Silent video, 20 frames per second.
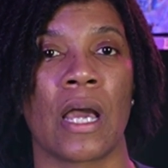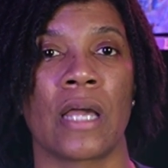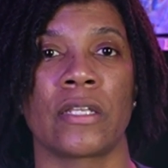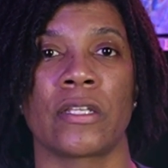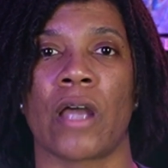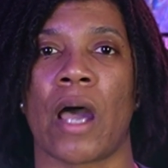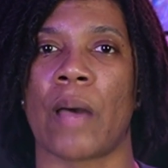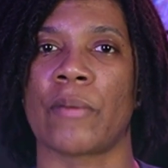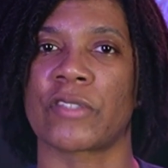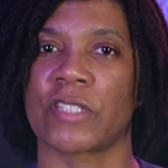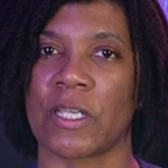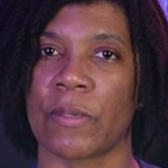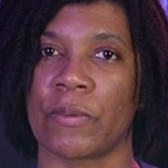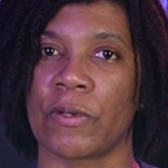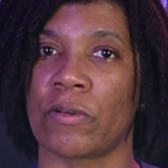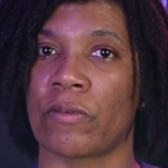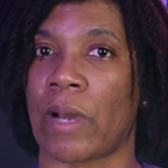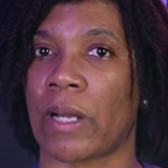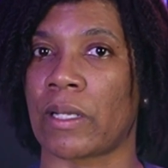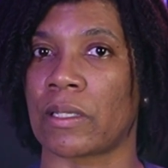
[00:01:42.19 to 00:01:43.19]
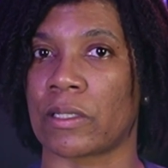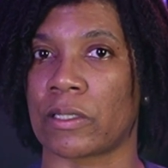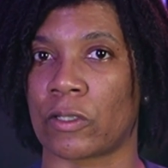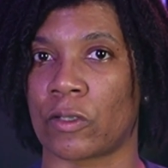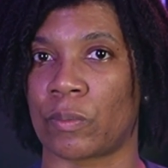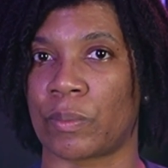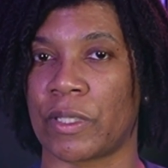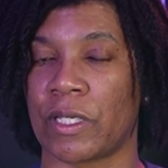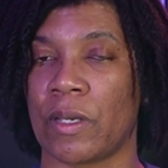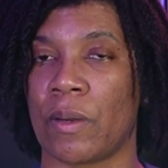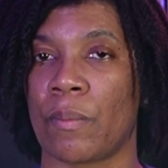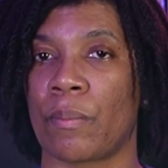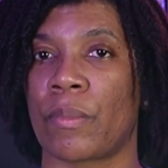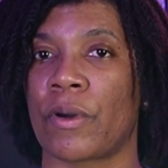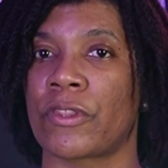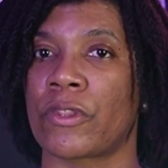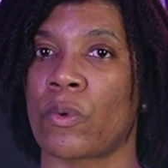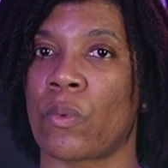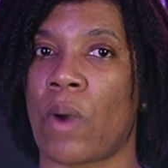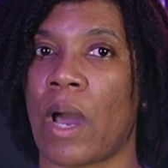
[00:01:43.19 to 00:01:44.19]
Now, I'm skipping around a little bit,
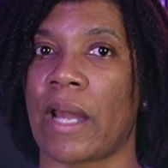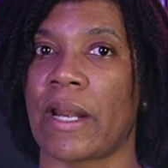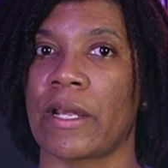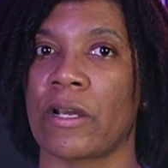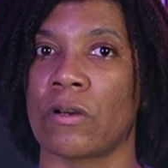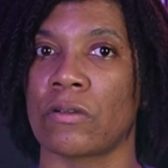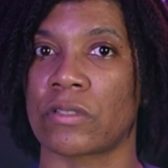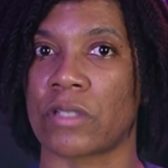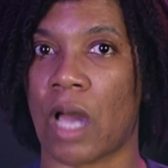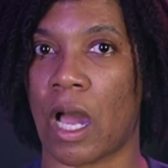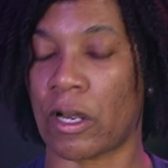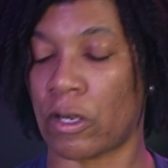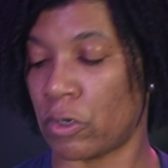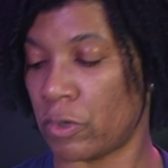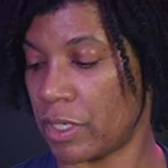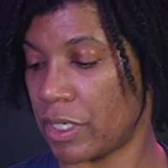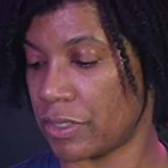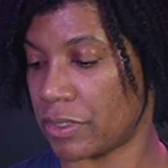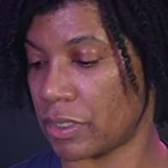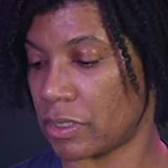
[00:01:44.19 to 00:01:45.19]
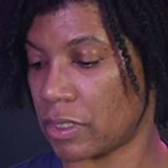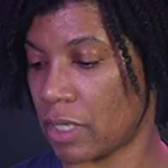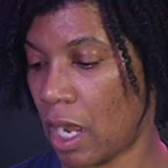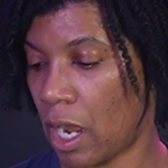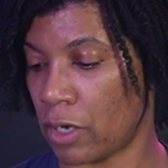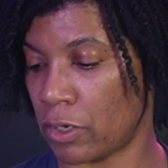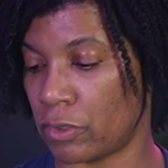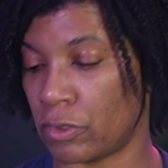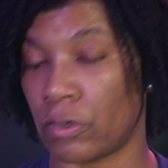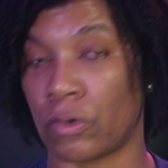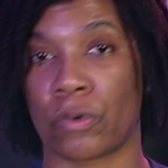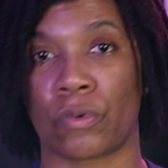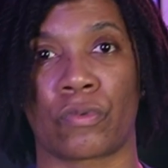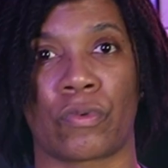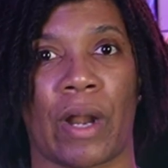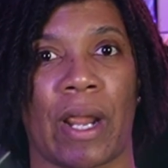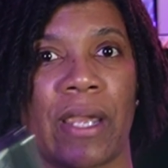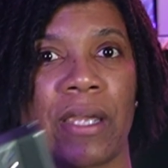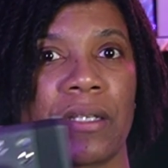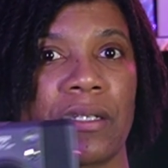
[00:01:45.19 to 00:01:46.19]
but the wide angle toggle is the toggle
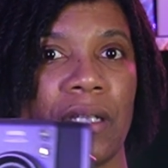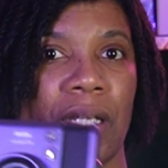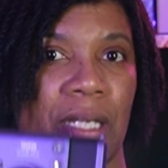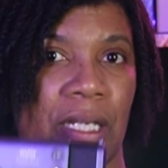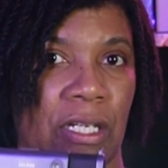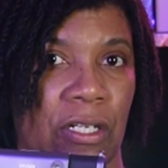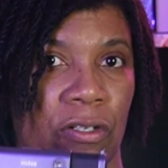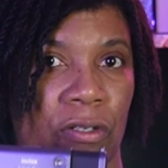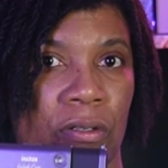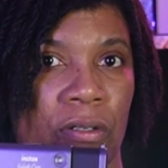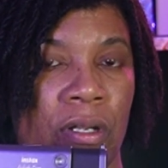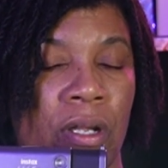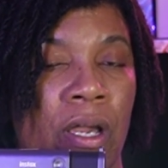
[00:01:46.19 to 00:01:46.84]
right here.